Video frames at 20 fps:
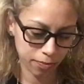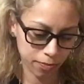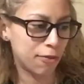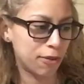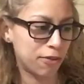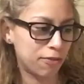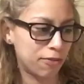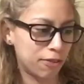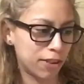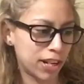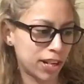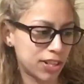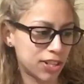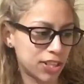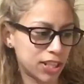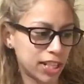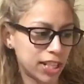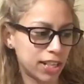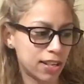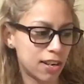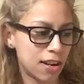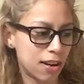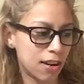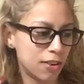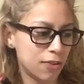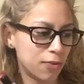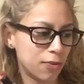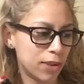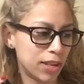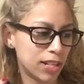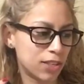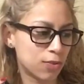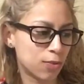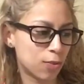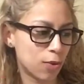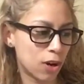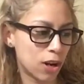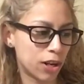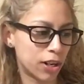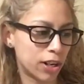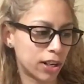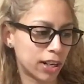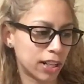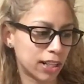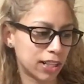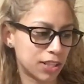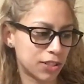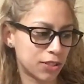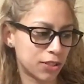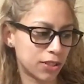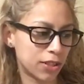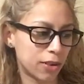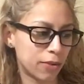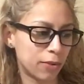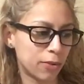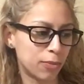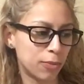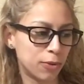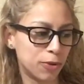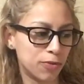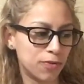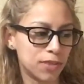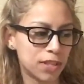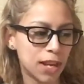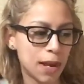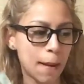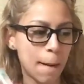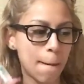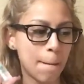Refreshing non-rinse water cleanser that removes